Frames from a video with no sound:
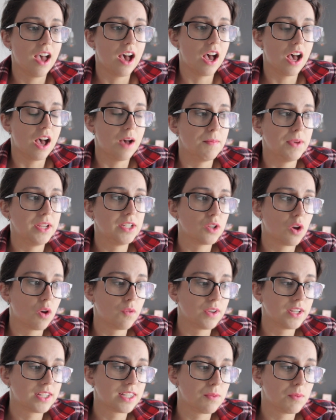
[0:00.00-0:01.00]
It's
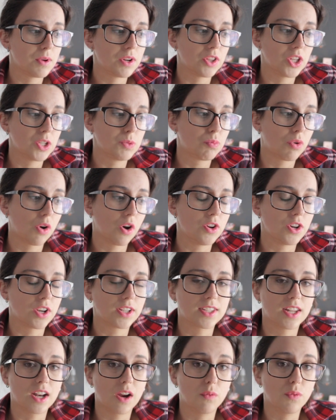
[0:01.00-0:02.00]
obviously one of those
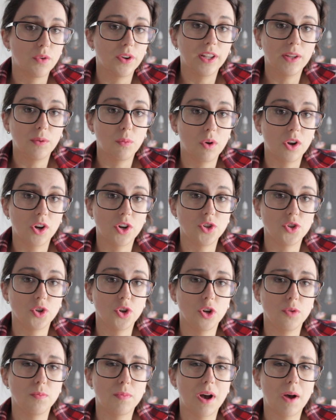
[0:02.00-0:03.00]
projects that I really want to do,